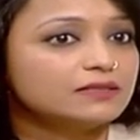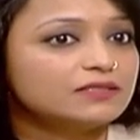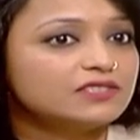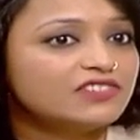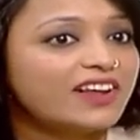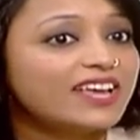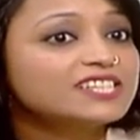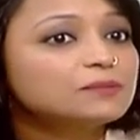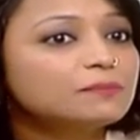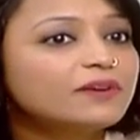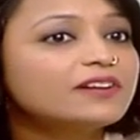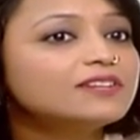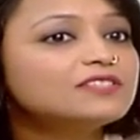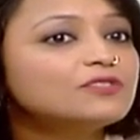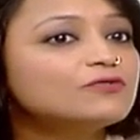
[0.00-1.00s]

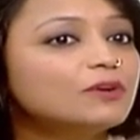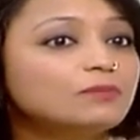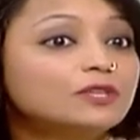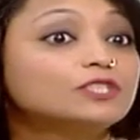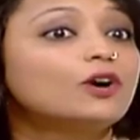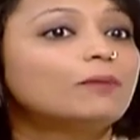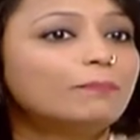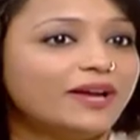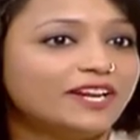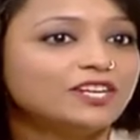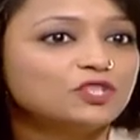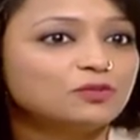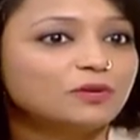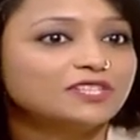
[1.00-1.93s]
transparency from the top management,